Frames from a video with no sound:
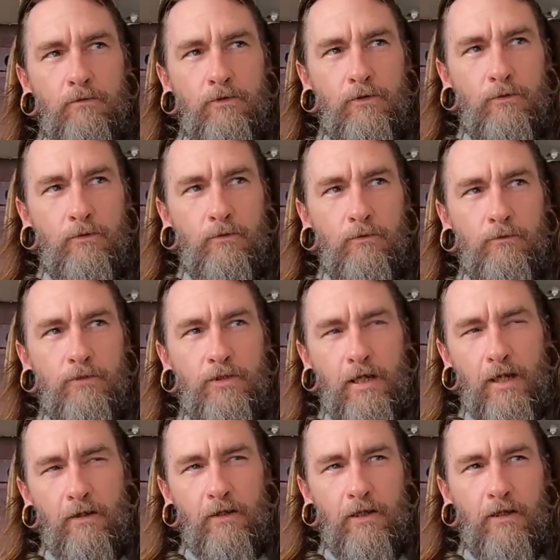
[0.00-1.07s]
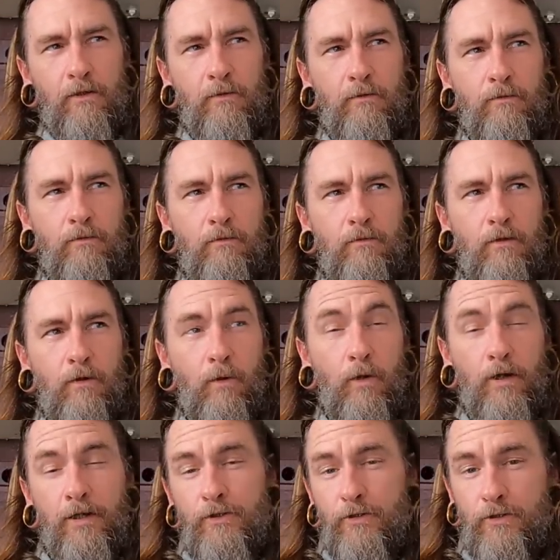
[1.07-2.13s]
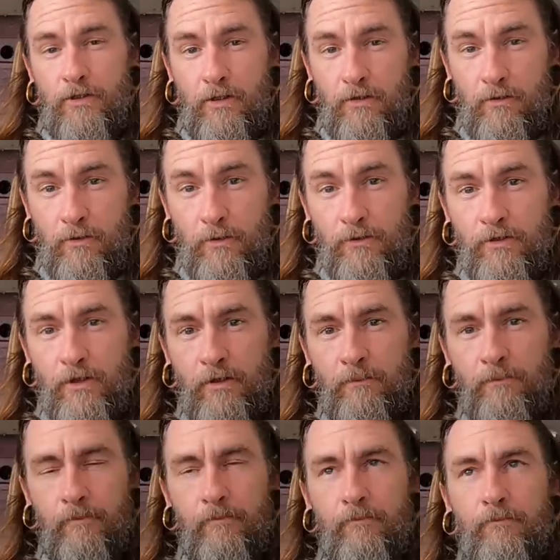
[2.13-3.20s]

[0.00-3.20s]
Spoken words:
to sailing or interested in cruising.